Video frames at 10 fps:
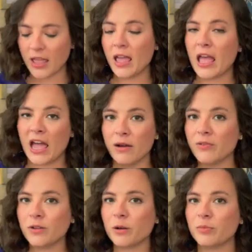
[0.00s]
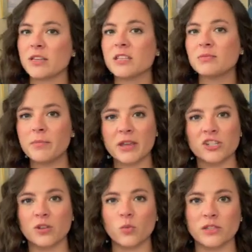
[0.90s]
However, because my
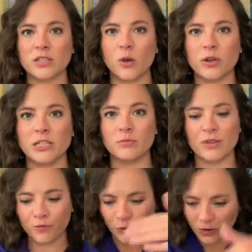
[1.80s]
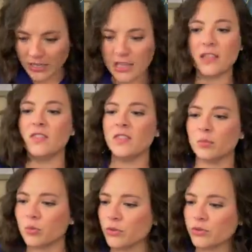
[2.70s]
patient wasn't going to be fully in the
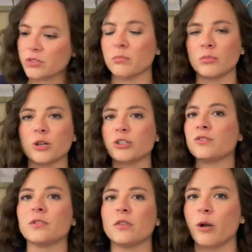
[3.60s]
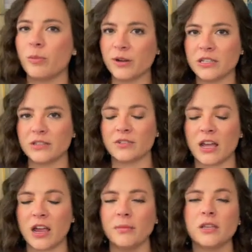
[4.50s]
pool submerged for long periods of
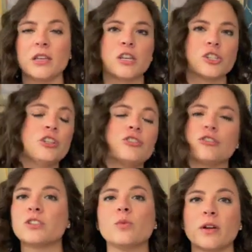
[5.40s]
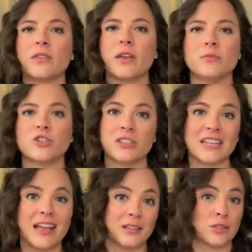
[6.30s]
time, she chose to wear them just
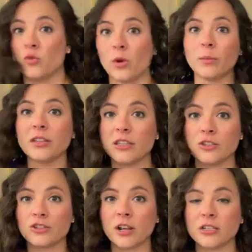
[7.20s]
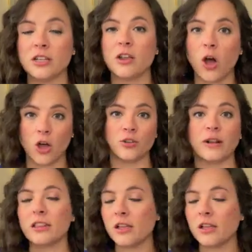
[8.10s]
as normally instructed directly